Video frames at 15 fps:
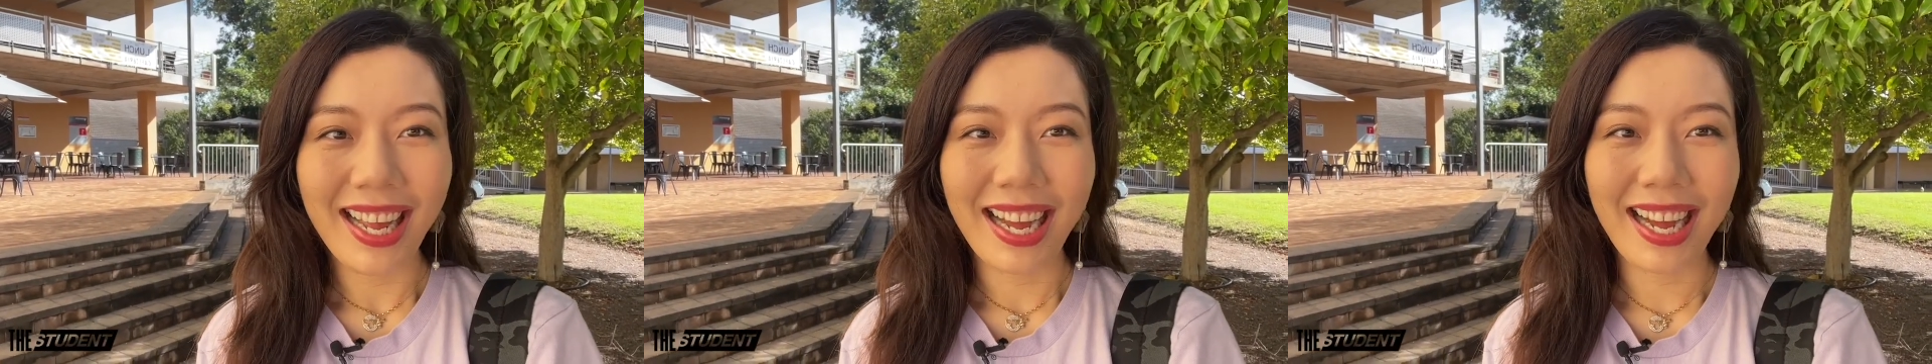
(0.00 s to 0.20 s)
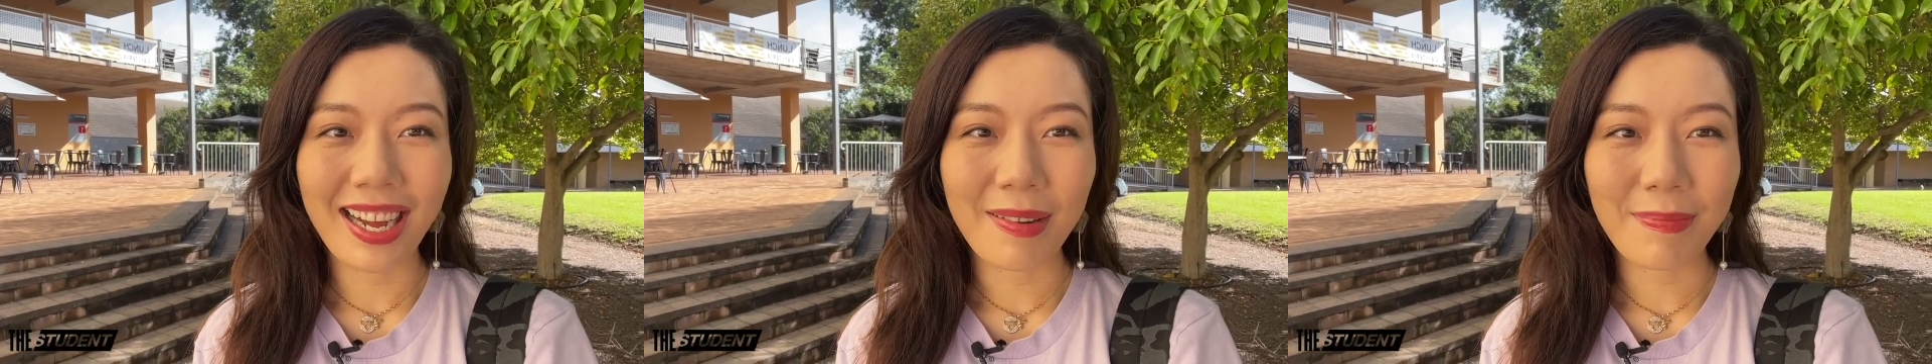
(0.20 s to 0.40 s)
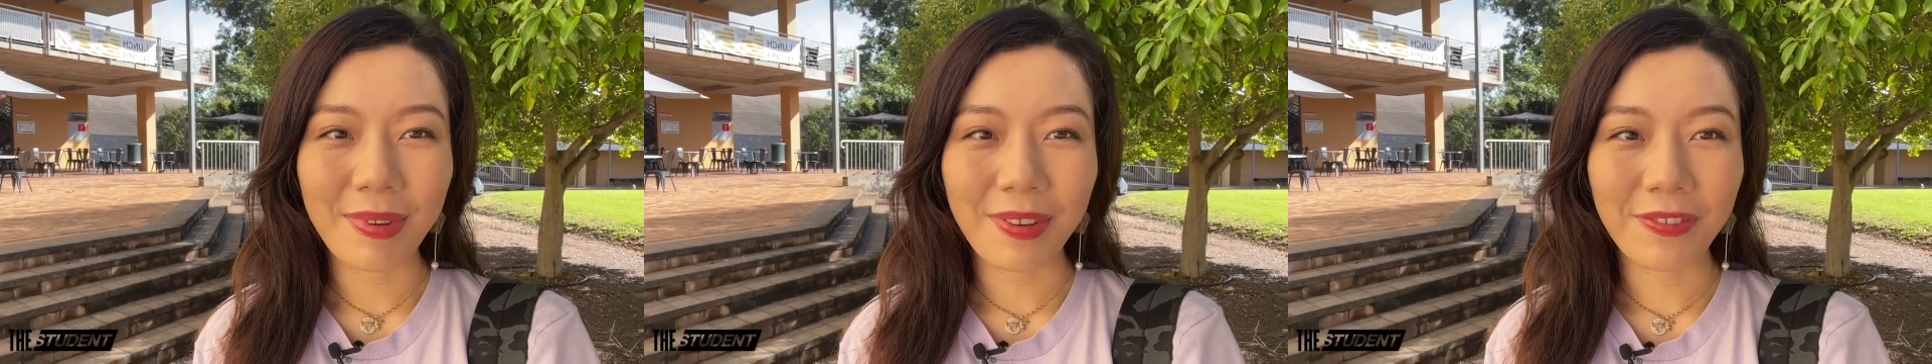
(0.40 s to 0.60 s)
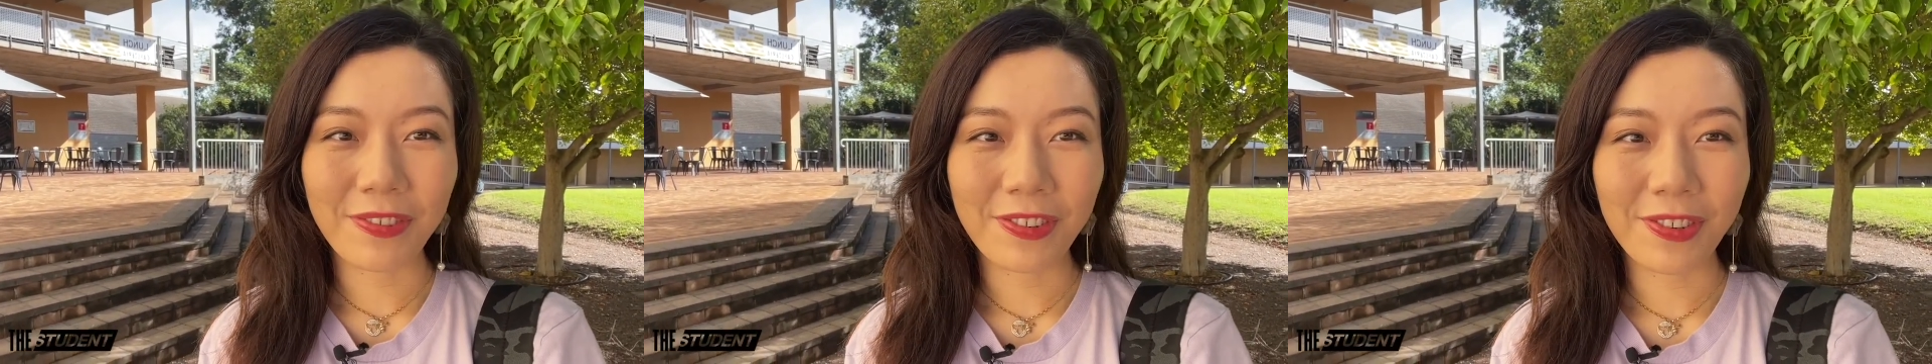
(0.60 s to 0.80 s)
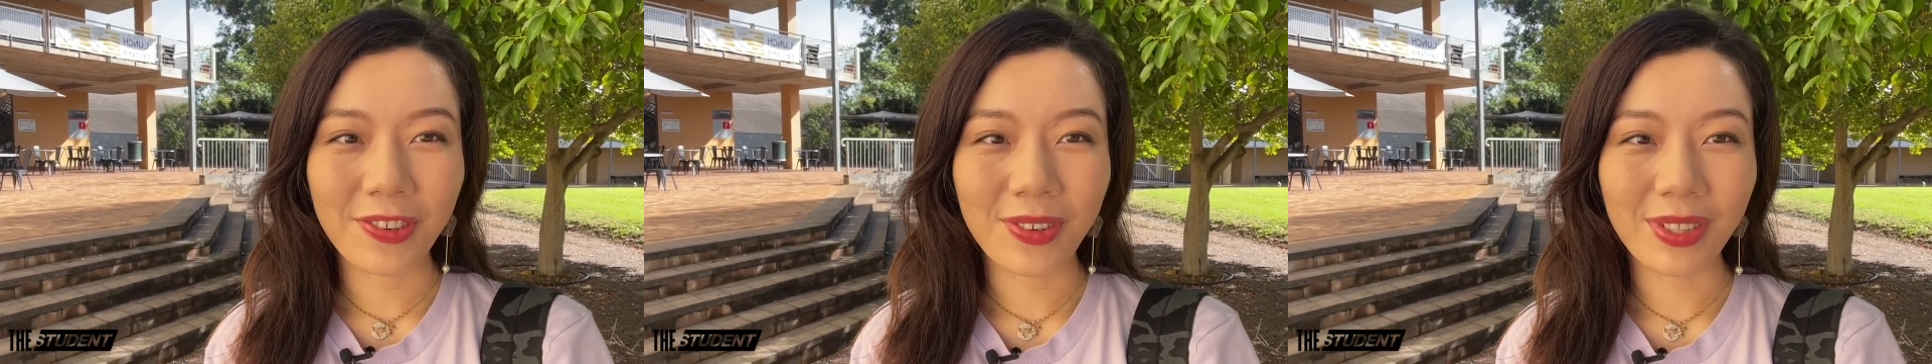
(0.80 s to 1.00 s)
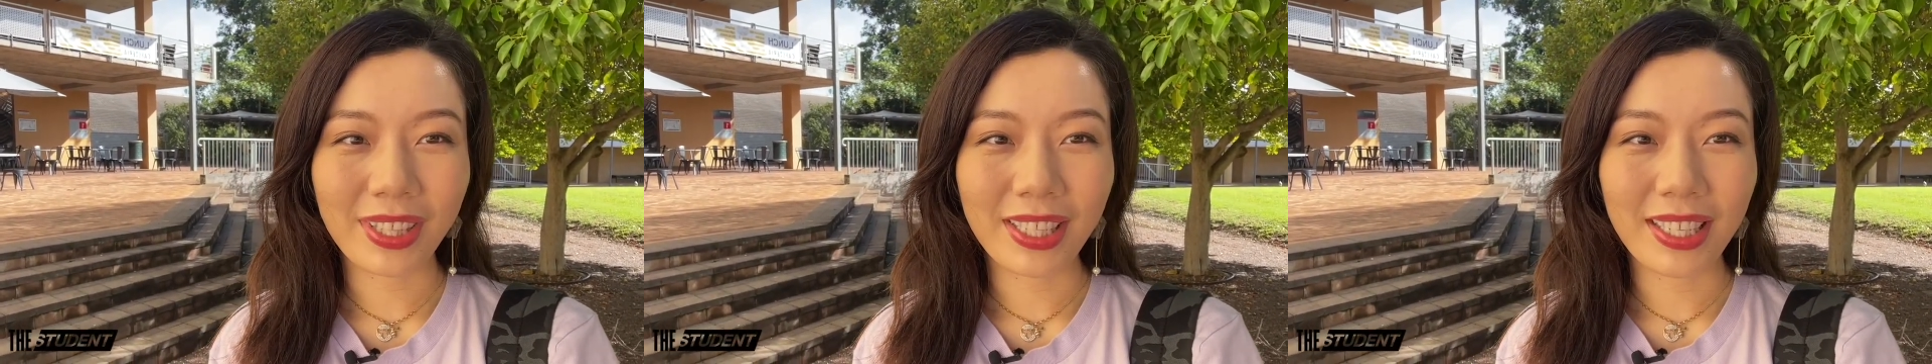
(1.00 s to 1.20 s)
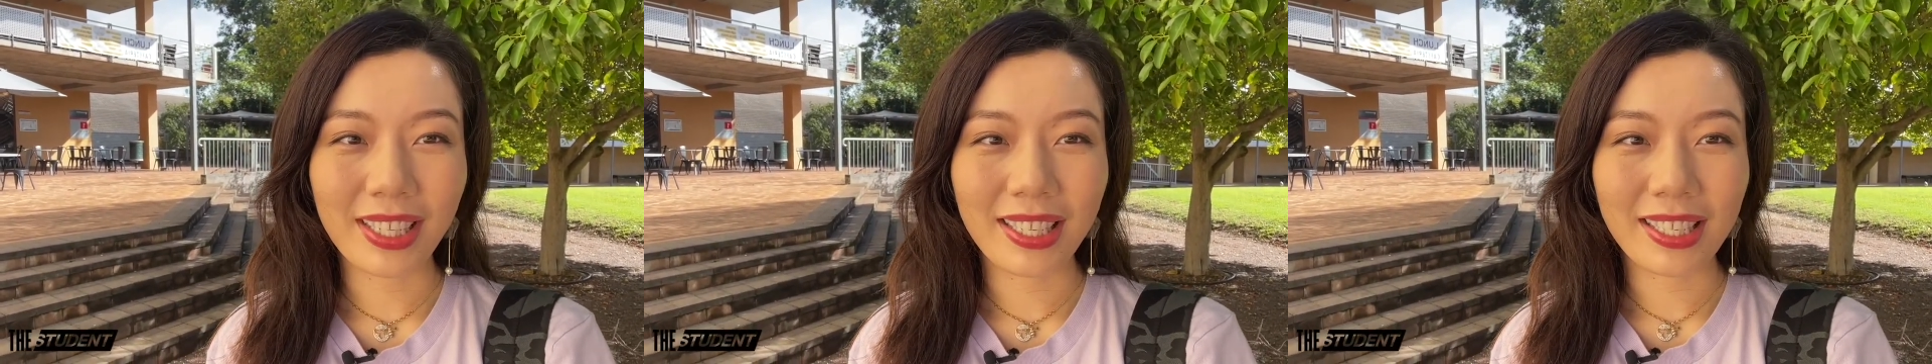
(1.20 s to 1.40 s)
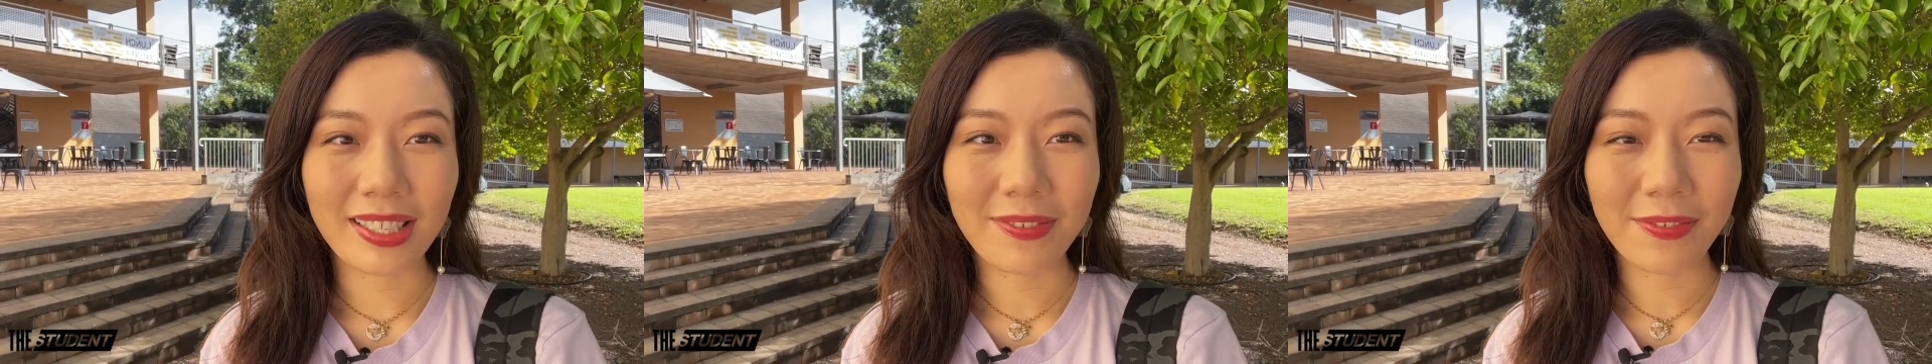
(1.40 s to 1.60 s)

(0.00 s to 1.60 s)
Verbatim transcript: um, before the